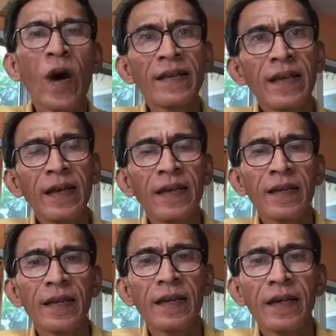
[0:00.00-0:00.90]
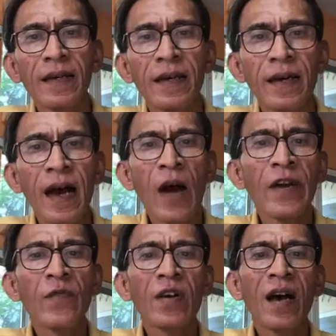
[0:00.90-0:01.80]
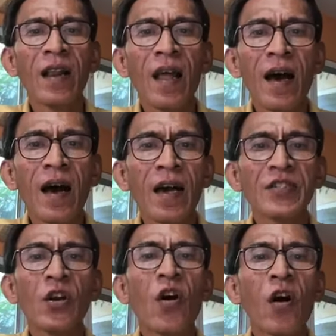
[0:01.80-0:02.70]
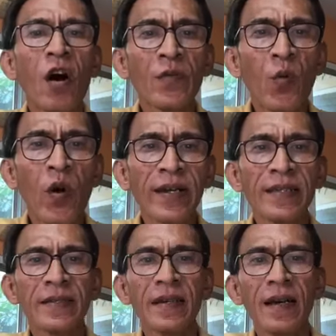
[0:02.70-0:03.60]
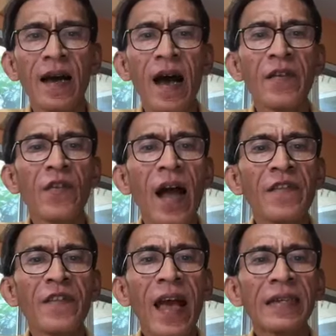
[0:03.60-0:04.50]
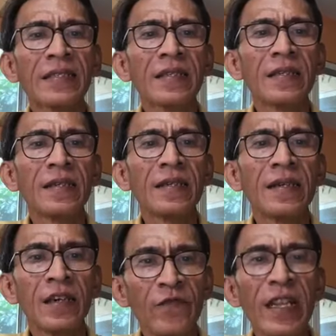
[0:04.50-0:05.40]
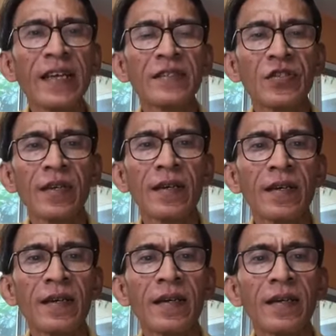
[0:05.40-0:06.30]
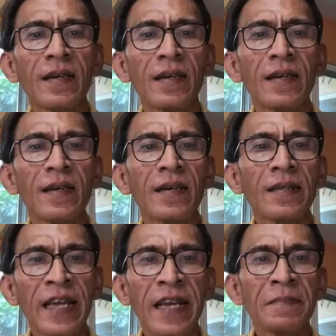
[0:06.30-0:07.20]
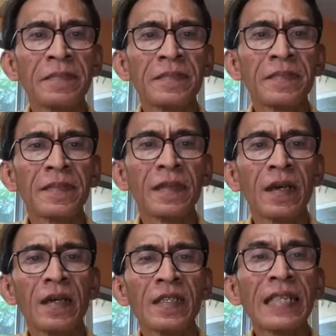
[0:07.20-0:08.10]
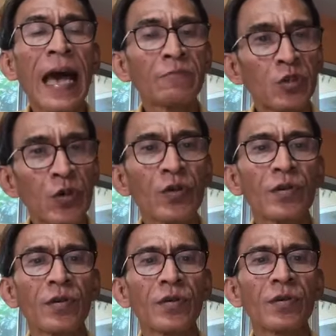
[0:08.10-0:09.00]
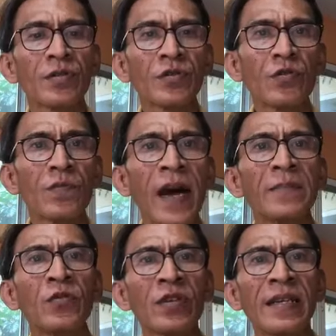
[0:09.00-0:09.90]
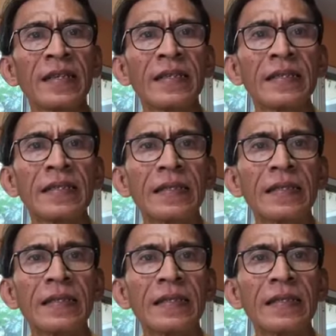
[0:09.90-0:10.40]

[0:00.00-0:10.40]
One day, however, a large convoy arrived at her village named Samchup, Suphanburi.